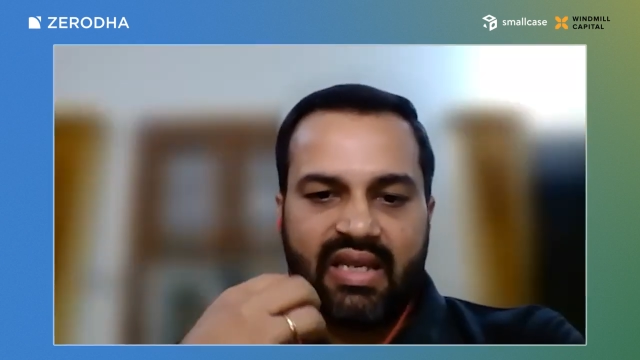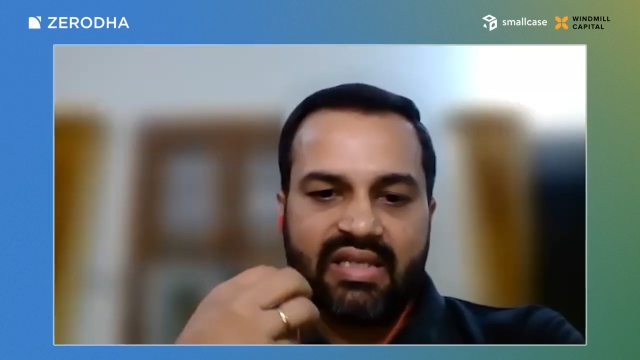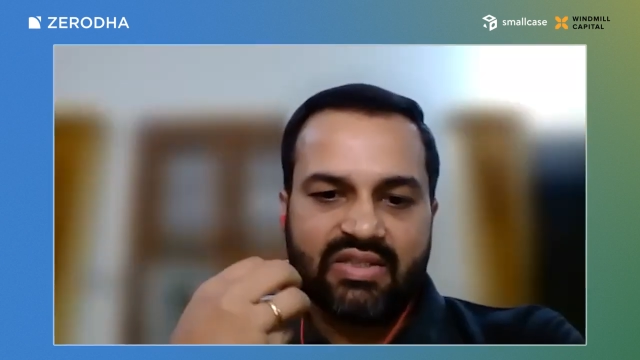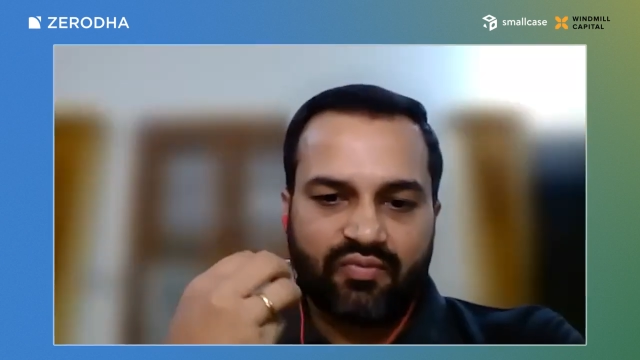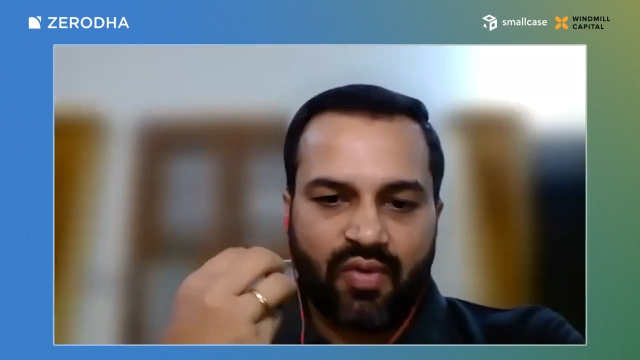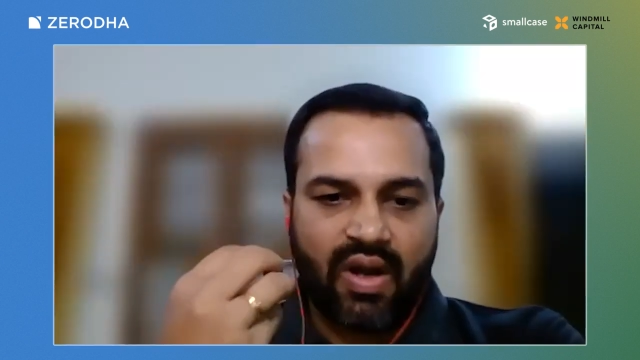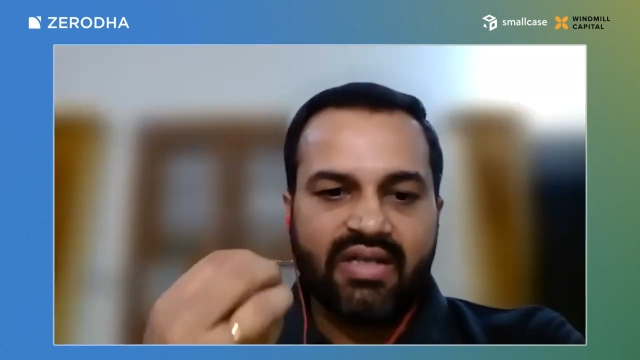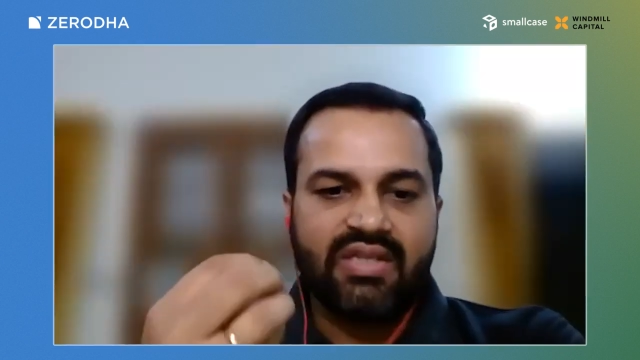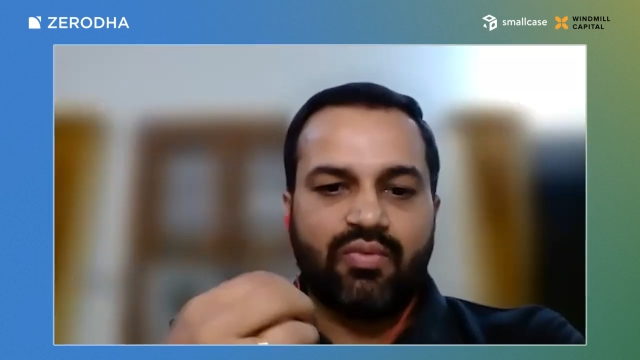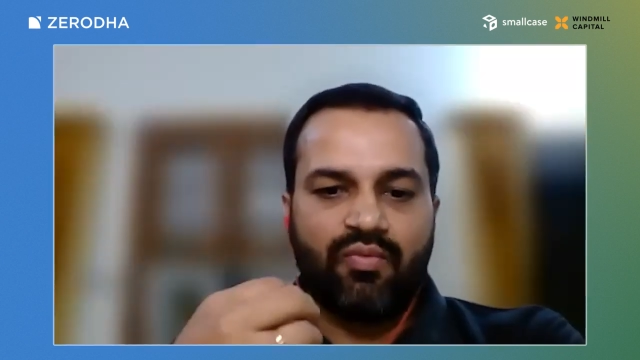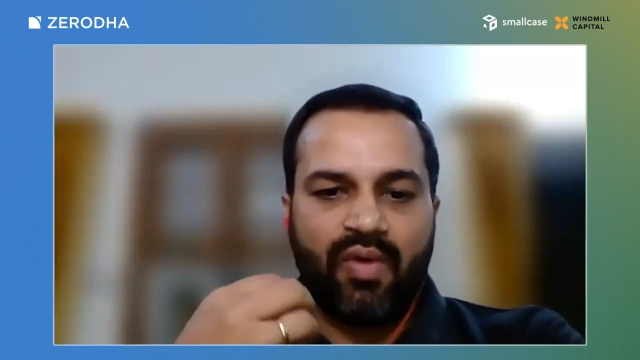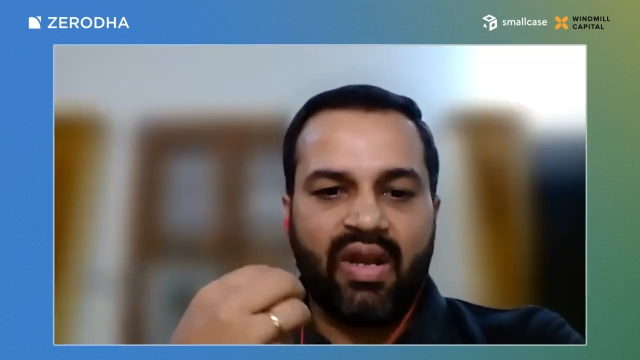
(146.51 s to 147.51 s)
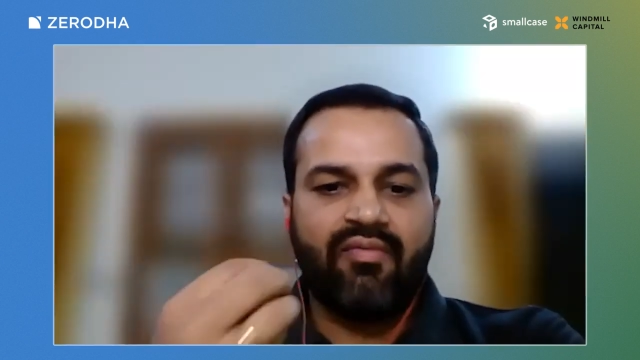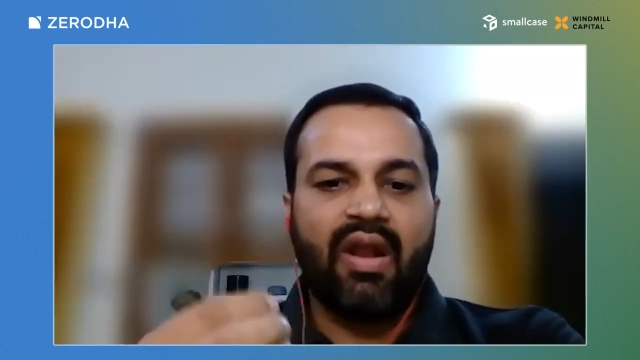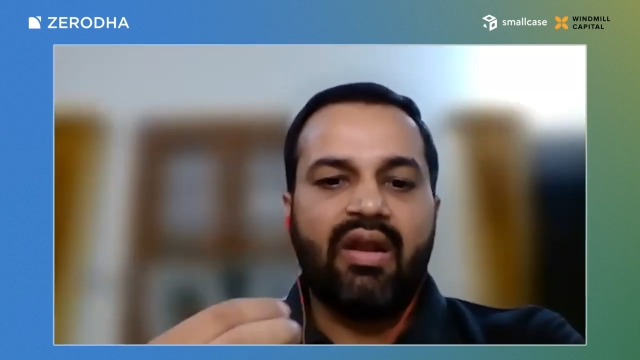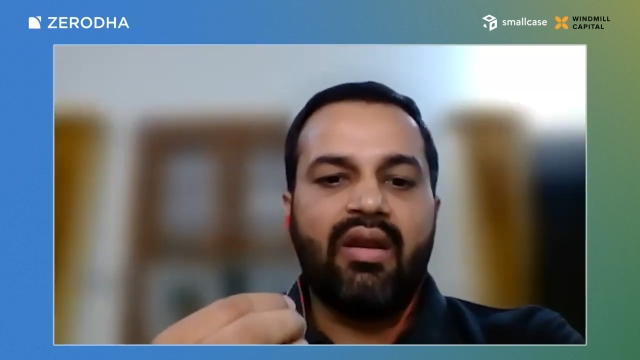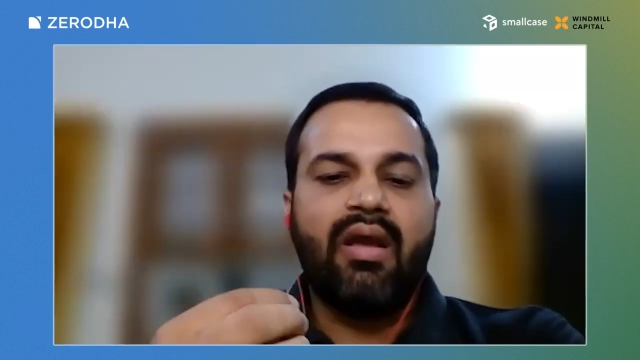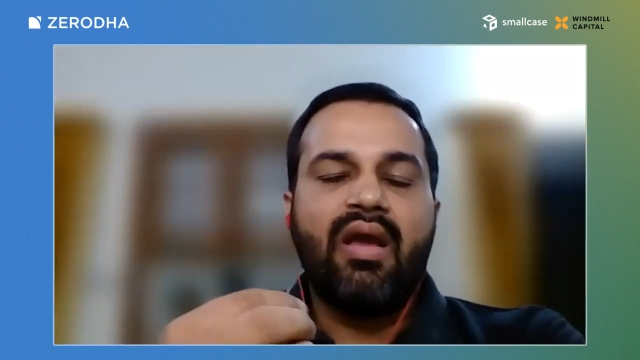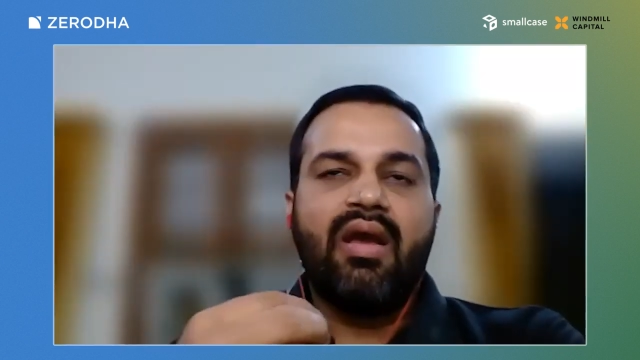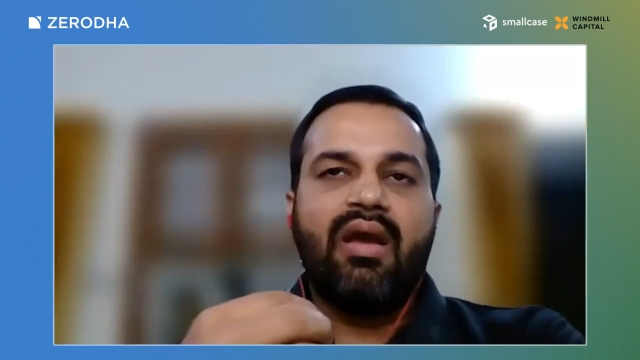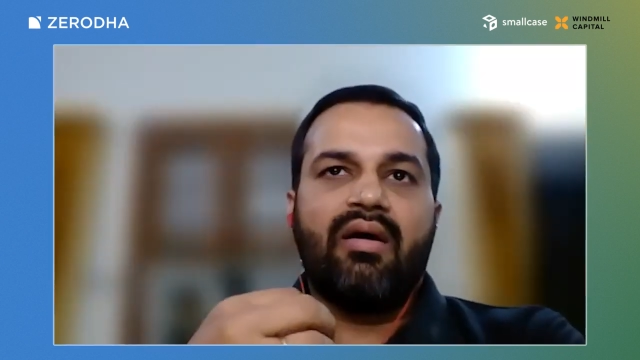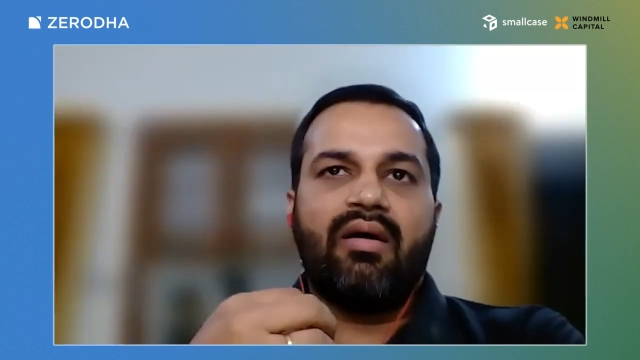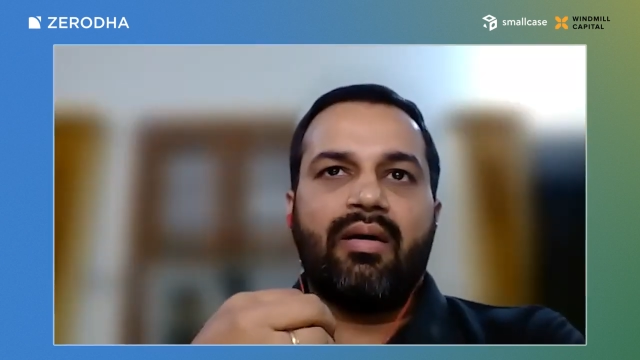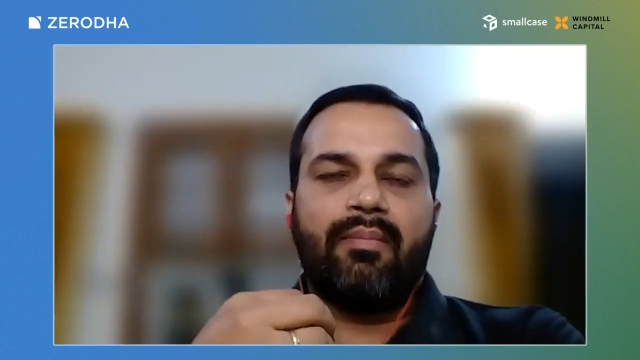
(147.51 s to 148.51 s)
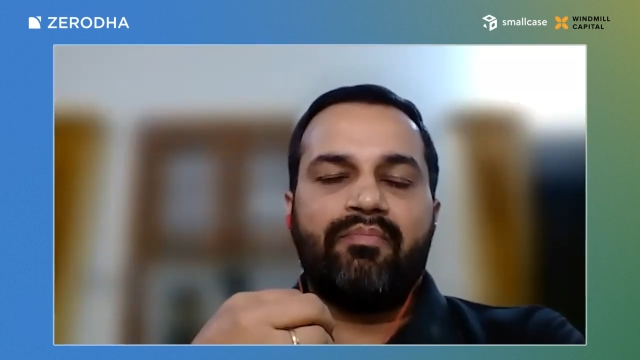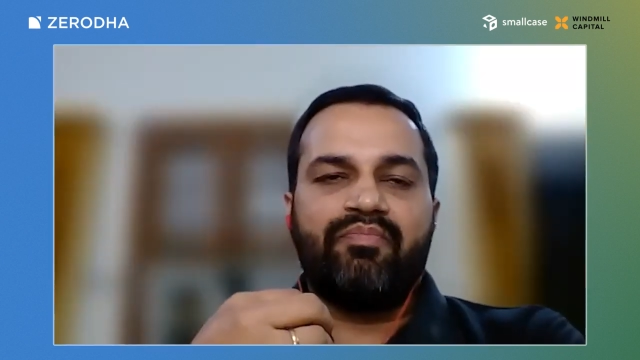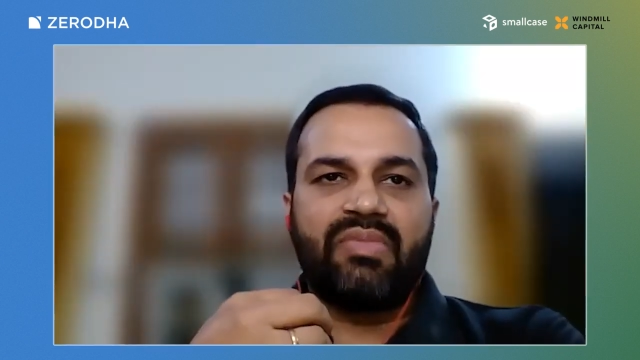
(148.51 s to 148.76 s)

its funds very well uh,